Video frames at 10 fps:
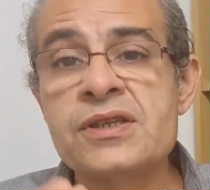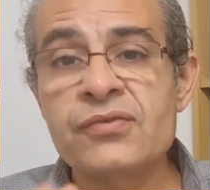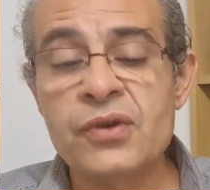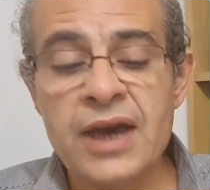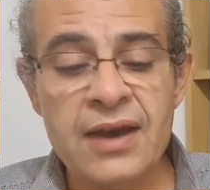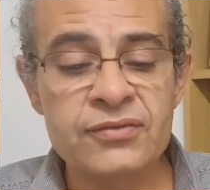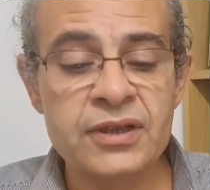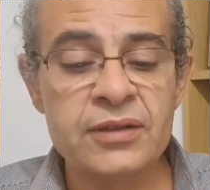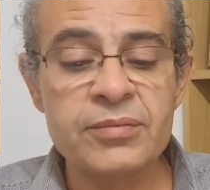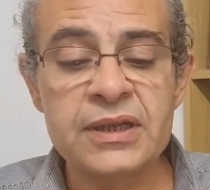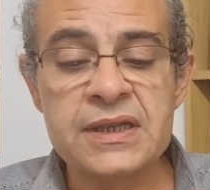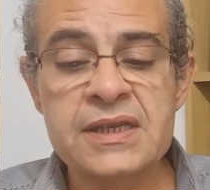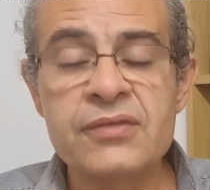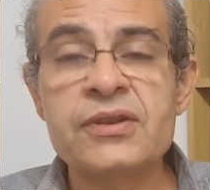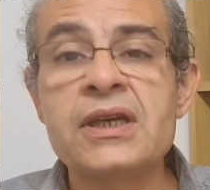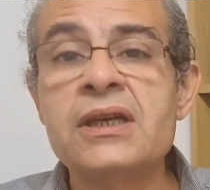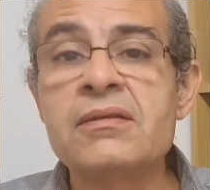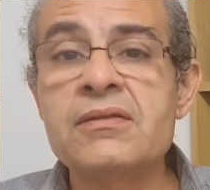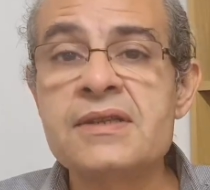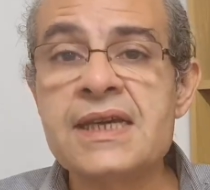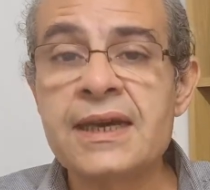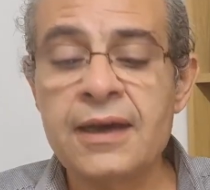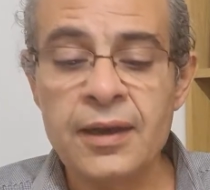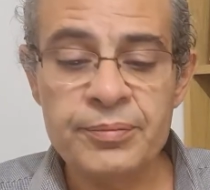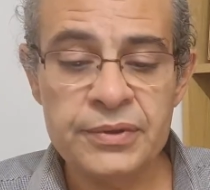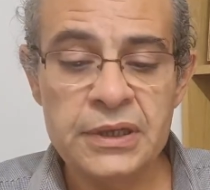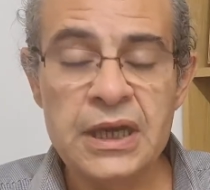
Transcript: If you have done, please give it a tick up.